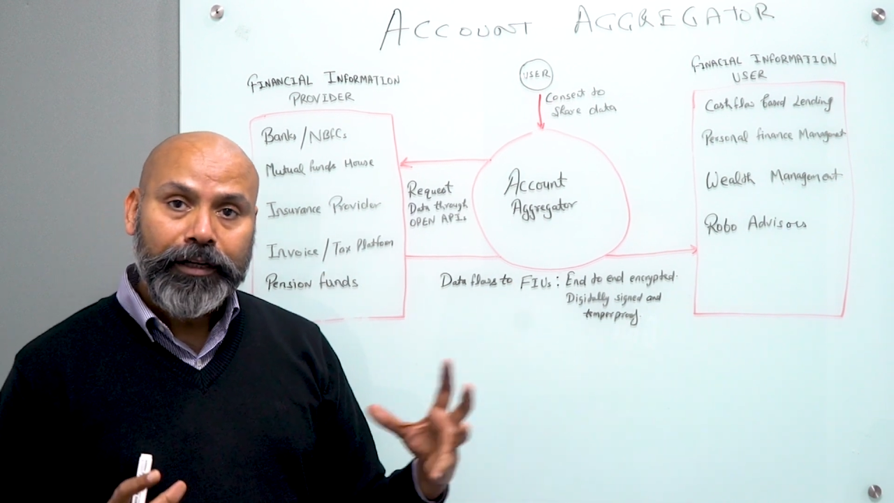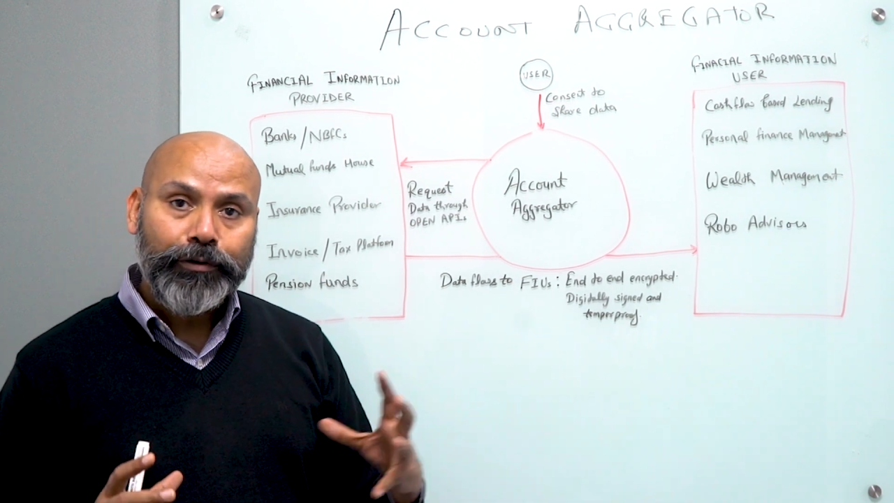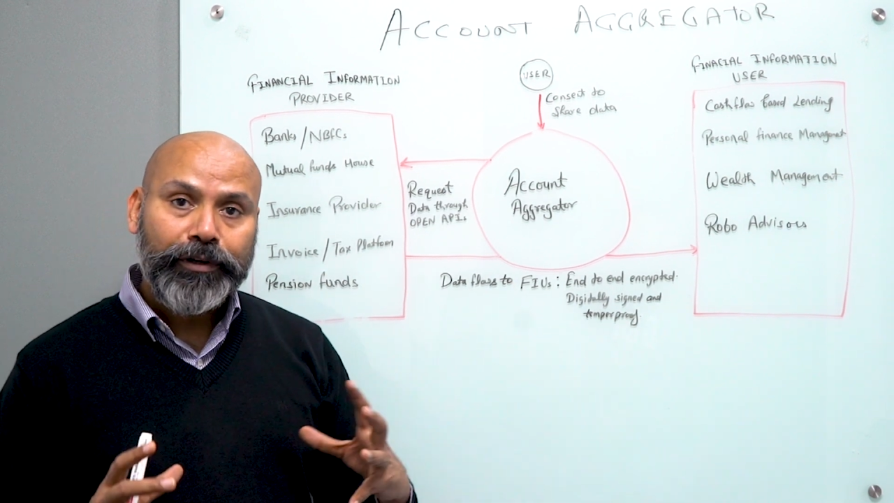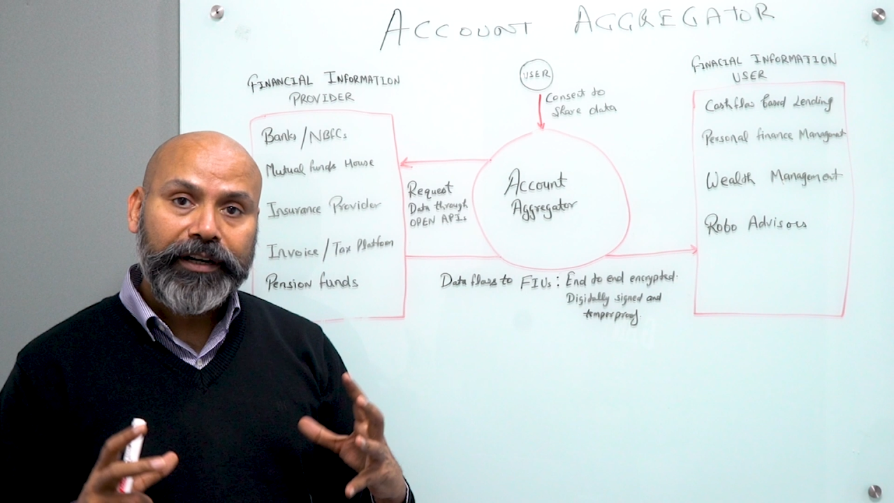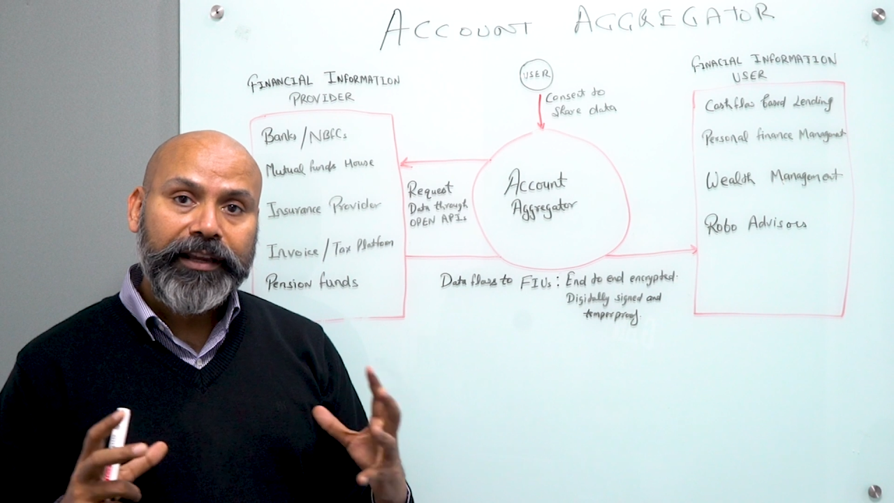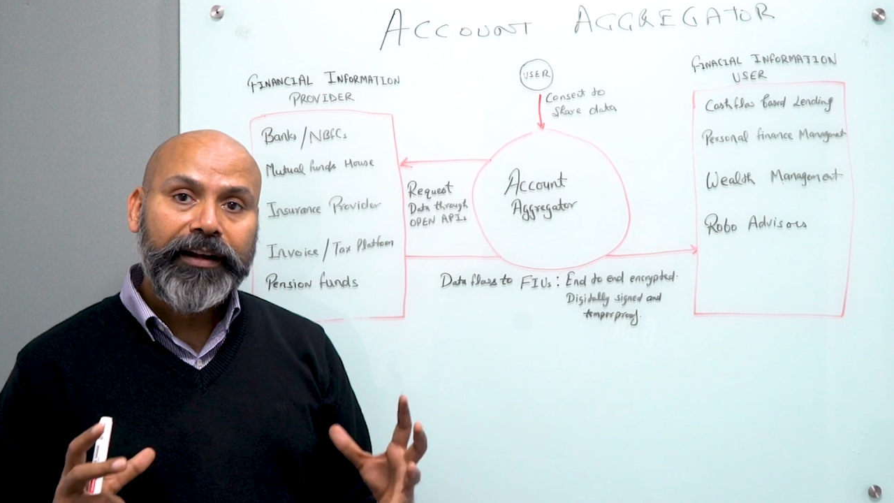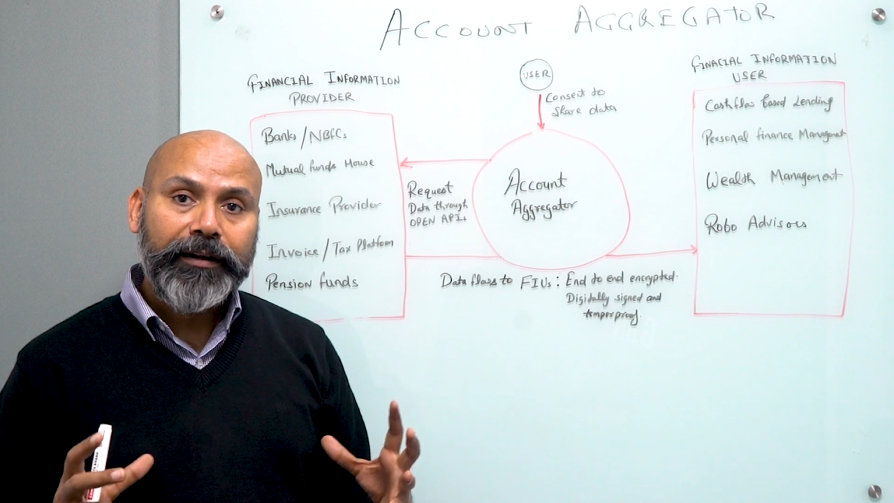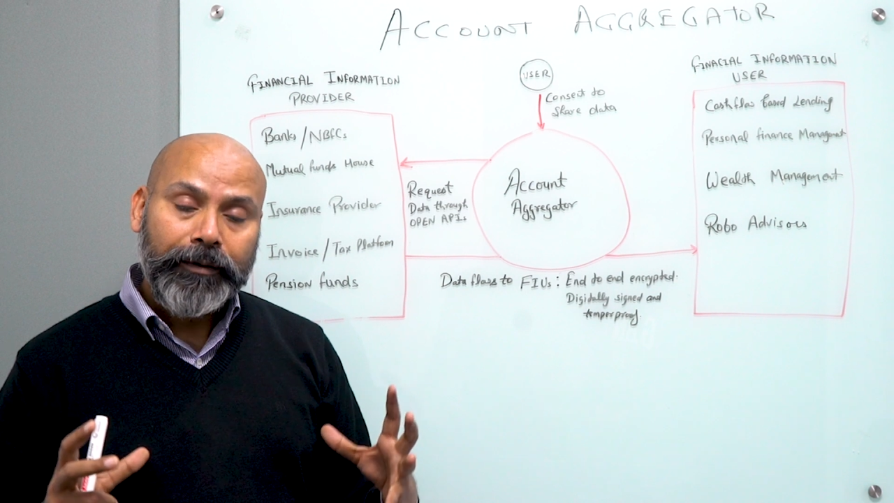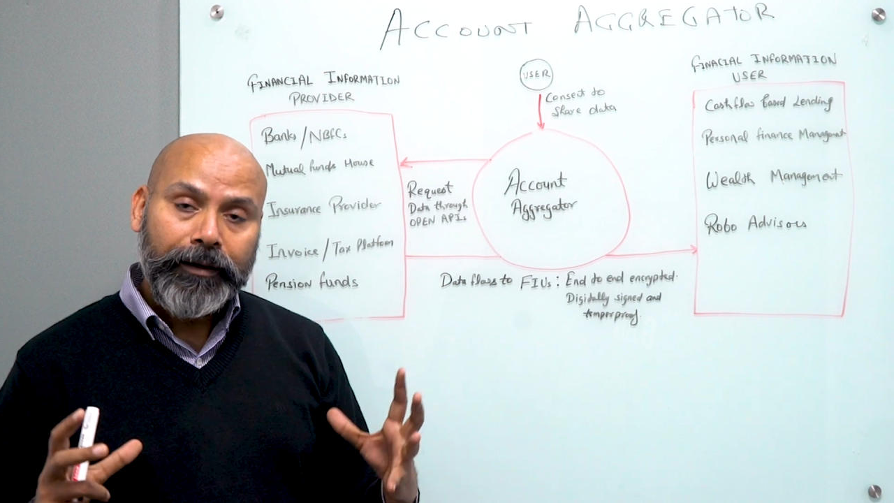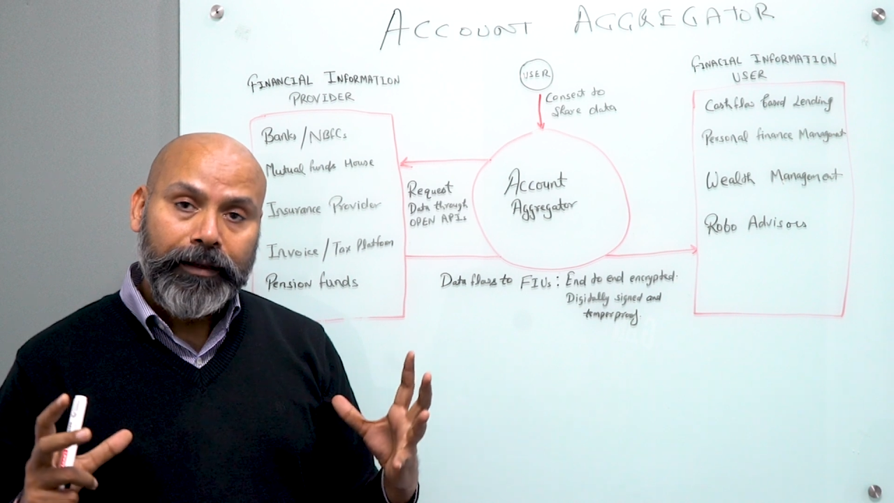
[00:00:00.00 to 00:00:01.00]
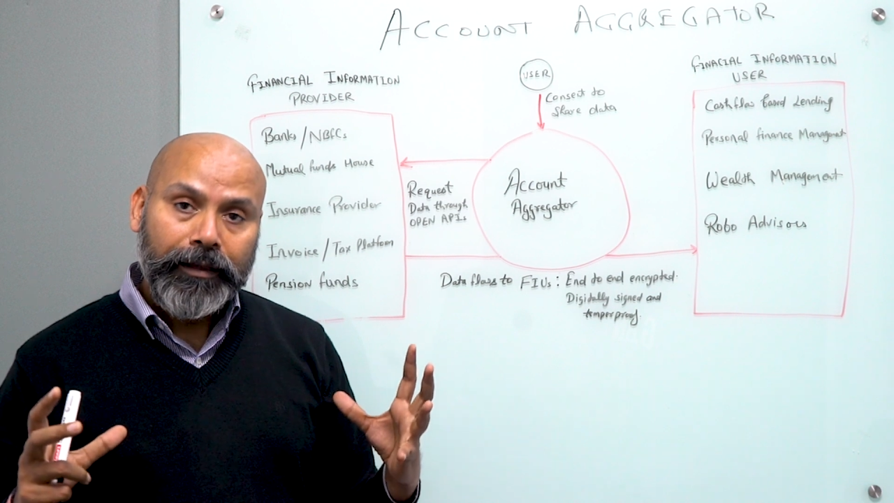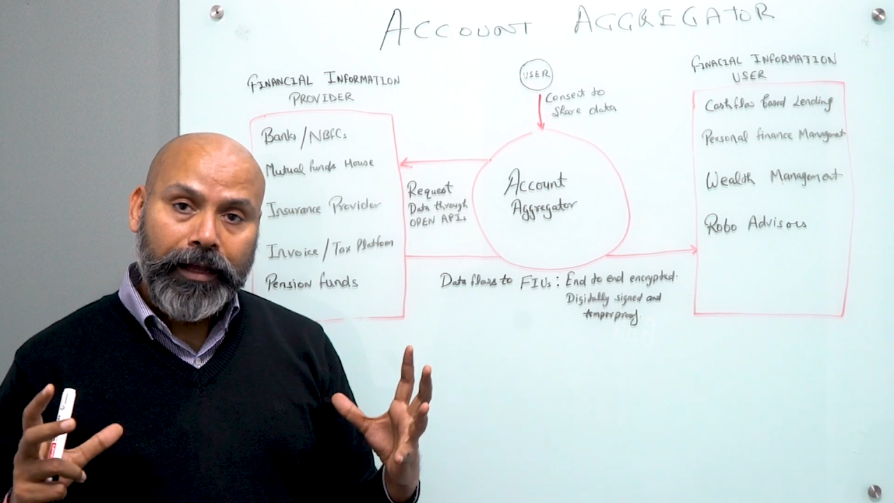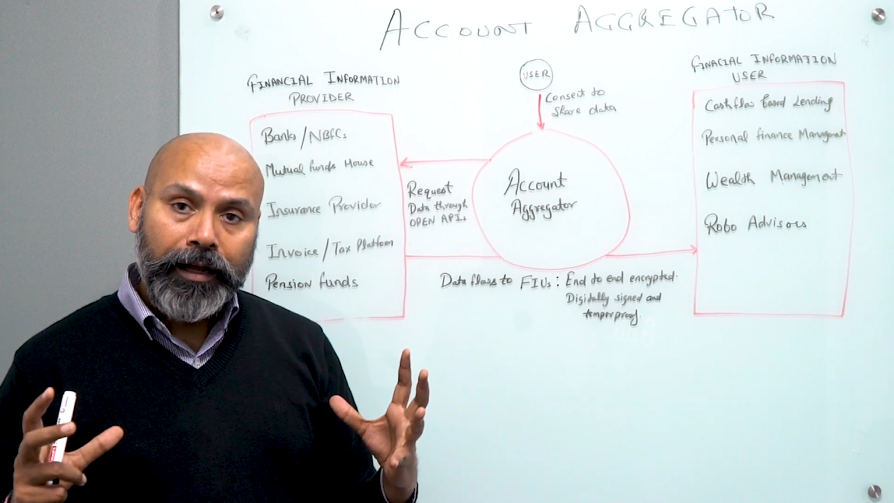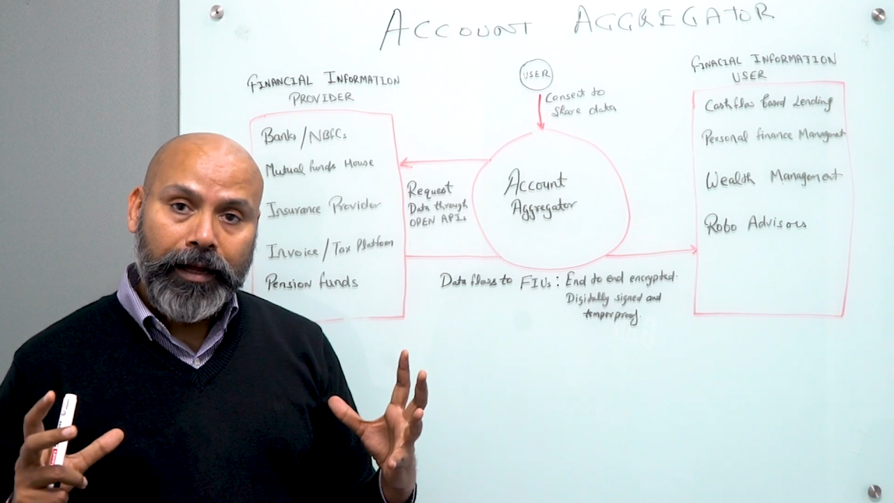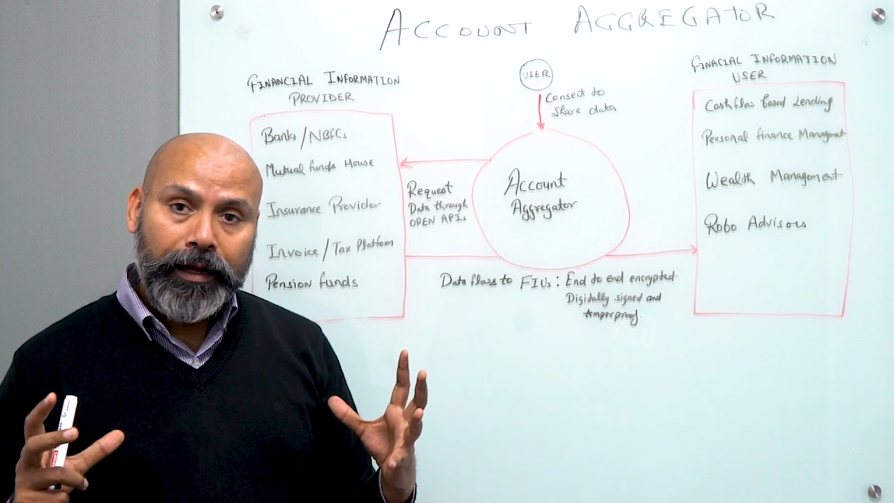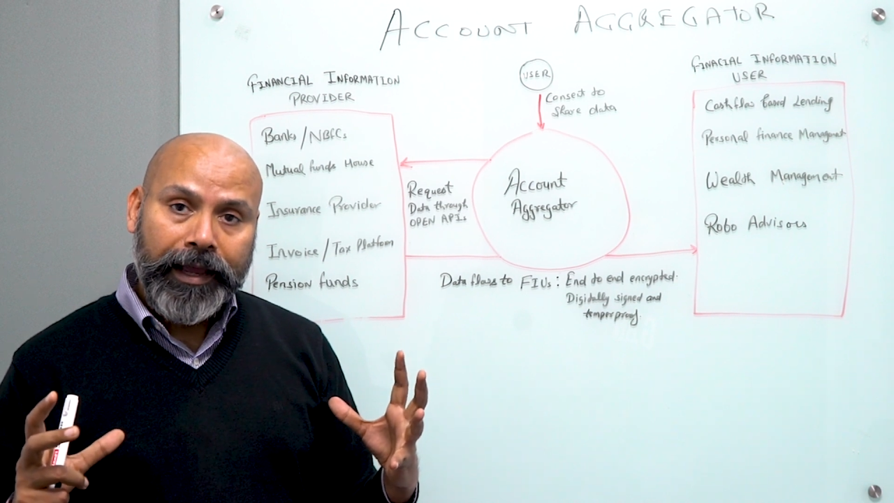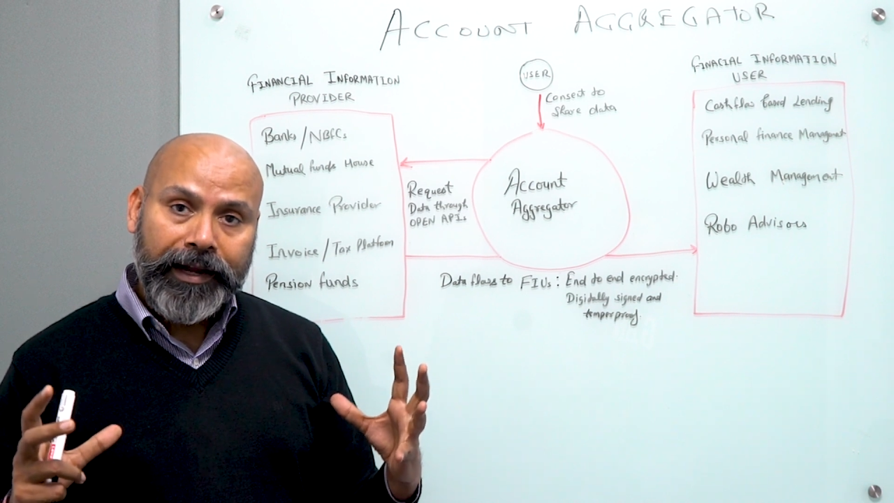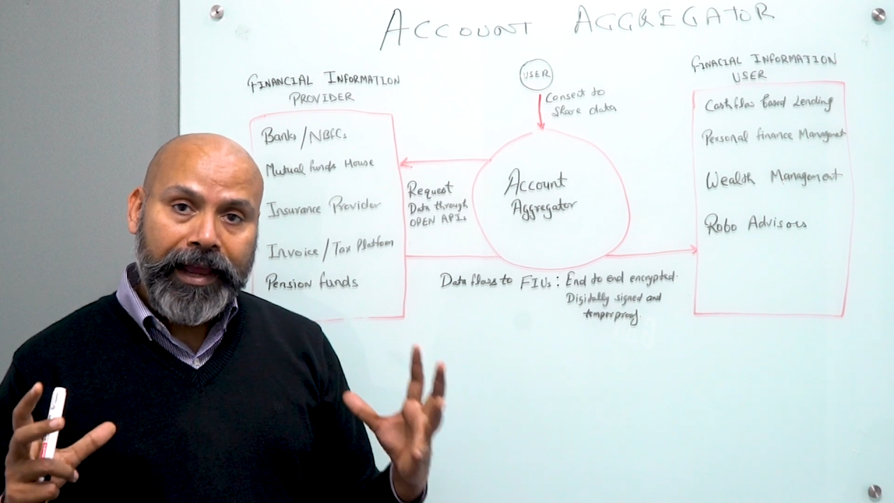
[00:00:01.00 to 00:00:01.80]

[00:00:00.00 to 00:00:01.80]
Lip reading: to create and